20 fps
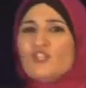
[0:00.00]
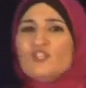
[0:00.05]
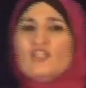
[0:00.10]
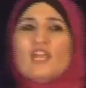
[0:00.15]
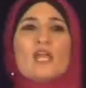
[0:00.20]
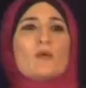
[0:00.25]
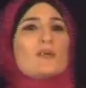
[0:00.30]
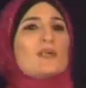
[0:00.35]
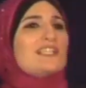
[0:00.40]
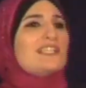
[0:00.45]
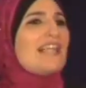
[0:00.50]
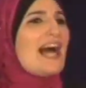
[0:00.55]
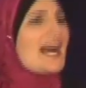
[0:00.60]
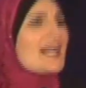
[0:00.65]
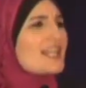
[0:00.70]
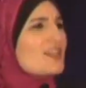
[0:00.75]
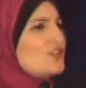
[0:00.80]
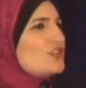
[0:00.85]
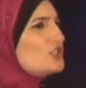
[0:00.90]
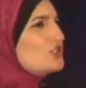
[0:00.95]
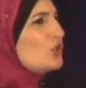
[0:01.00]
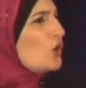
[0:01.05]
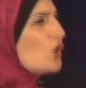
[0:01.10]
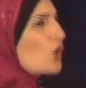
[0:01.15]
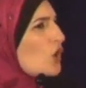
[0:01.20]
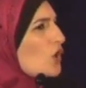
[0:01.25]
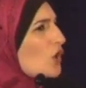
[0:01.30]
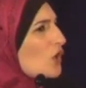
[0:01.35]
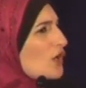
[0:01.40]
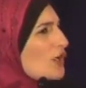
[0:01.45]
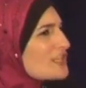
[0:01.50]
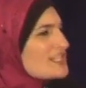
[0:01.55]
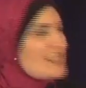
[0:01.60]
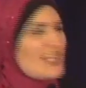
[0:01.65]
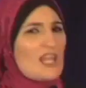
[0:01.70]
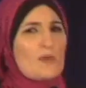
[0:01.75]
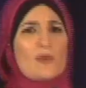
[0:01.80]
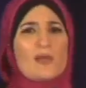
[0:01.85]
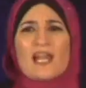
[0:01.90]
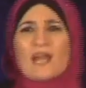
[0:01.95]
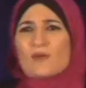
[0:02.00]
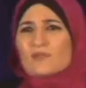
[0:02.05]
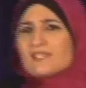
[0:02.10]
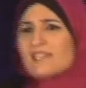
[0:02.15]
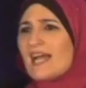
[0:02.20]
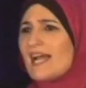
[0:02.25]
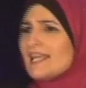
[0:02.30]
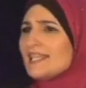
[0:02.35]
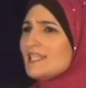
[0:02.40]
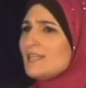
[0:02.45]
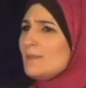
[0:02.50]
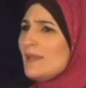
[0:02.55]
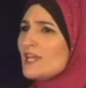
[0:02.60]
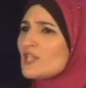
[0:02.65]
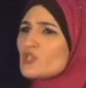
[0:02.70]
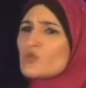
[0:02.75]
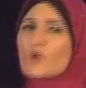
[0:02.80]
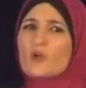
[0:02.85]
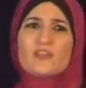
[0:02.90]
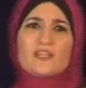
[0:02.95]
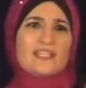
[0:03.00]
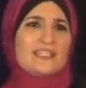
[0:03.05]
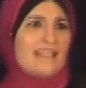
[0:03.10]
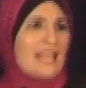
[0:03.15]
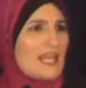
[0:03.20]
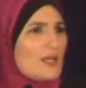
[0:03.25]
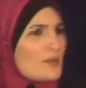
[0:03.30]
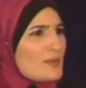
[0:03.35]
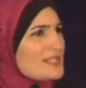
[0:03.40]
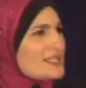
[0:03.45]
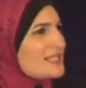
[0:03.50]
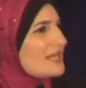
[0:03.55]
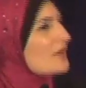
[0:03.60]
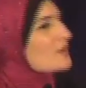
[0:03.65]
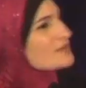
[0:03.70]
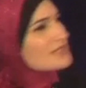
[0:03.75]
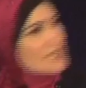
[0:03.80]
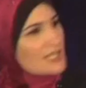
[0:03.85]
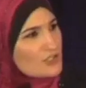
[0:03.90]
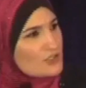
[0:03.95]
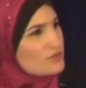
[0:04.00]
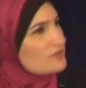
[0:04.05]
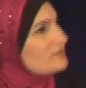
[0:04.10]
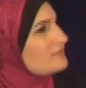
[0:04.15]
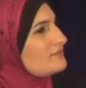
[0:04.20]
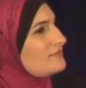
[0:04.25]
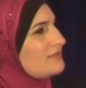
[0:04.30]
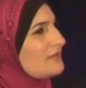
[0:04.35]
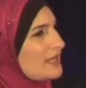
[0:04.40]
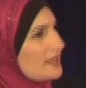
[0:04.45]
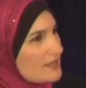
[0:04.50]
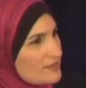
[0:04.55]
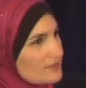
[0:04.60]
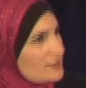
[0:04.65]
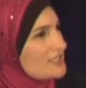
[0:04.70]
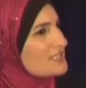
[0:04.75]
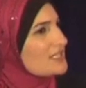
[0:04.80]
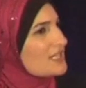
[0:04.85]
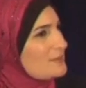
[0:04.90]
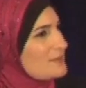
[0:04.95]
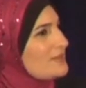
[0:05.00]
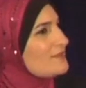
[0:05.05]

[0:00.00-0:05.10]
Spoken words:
They were locking the doors and they went outside to make sure the gate was, I was like, it's gonna